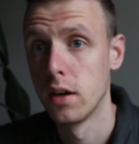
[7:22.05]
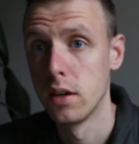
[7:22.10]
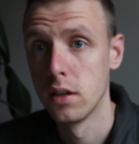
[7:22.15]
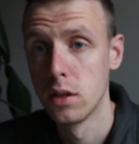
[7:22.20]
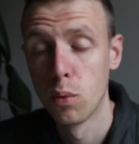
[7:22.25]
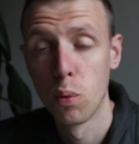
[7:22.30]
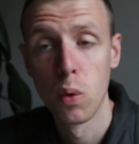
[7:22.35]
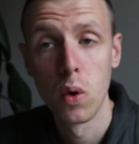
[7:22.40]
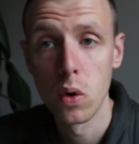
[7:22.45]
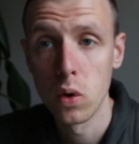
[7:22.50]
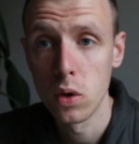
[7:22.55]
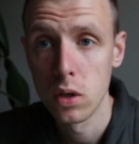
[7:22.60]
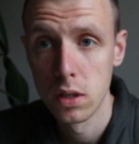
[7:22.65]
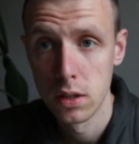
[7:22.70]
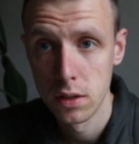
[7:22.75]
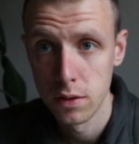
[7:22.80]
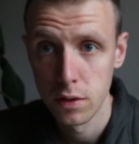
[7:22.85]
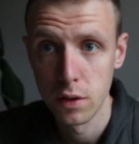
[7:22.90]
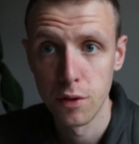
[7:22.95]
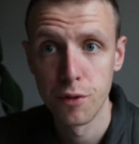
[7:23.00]
the walk,
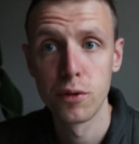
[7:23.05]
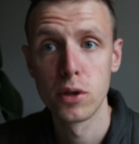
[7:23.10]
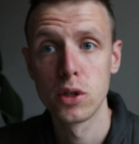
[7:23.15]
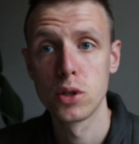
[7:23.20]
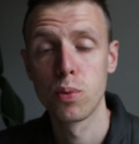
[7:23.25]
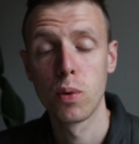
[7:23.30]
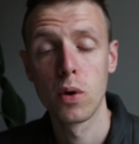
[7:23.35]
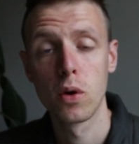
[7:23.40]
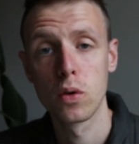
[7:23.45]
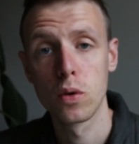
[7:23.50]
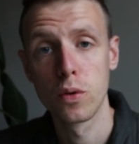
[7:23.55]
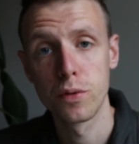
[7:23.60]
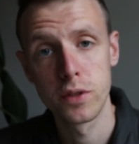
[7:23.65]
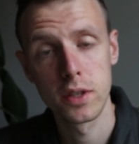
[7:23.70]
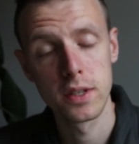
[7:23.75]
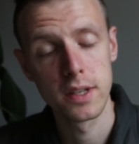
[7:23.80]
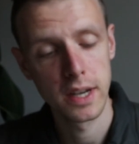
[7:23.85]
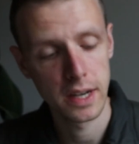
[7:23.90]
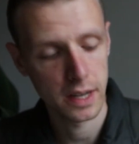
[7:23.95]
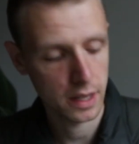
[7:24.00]
the first walk of
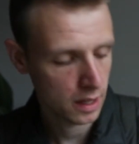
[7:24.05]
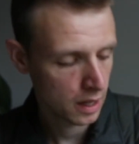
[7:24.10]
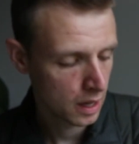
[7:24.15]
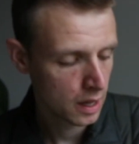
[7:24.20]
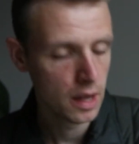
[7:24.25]
the day.